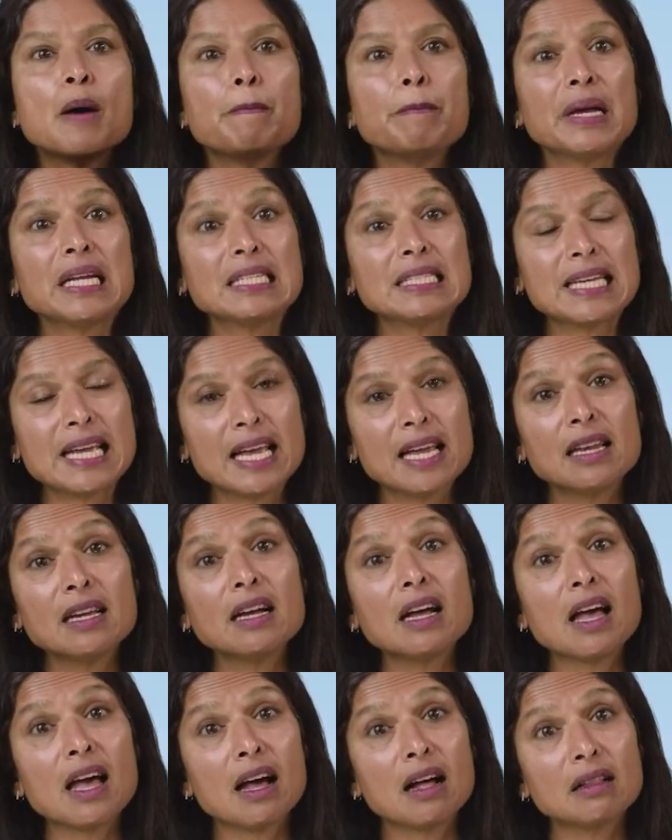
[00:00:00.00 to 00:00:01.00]
Maintaining
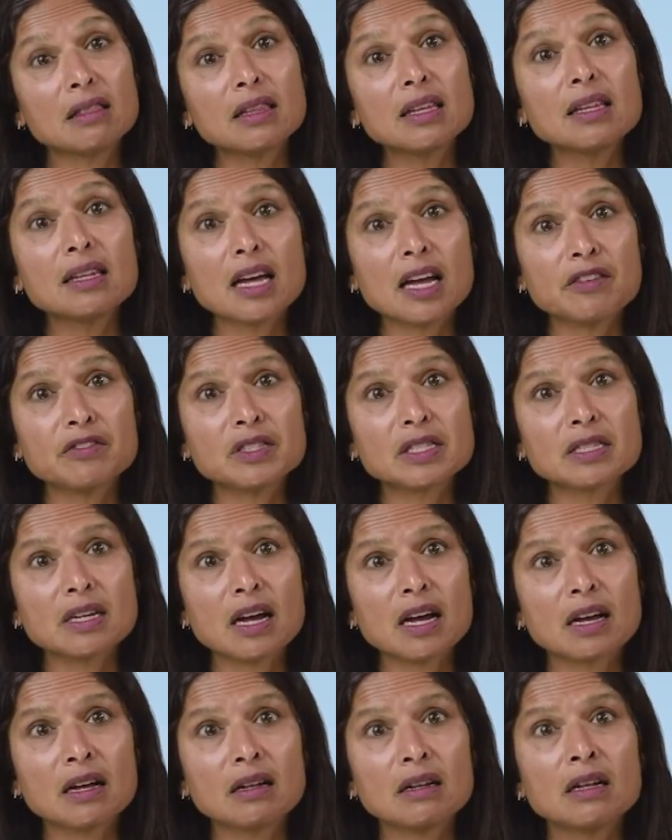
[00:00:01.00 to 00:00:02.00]
a healthy
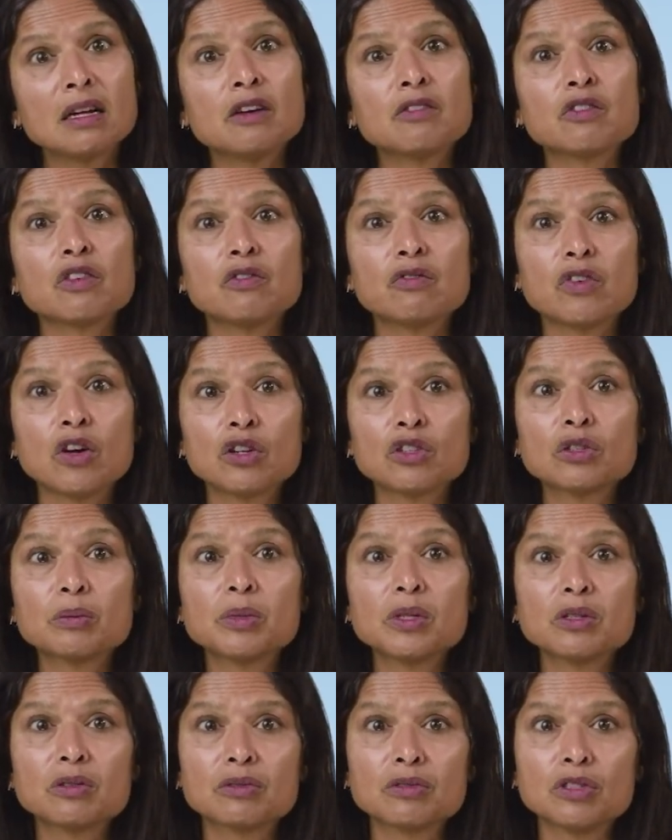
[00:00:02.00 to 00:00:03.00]
lifestyle for
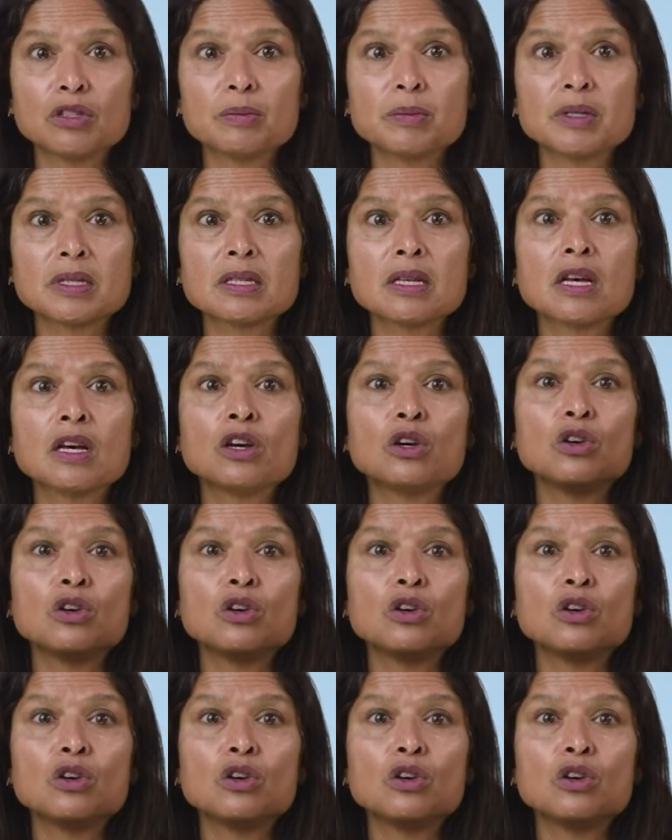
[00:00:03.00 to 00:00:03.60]
vulnerable groups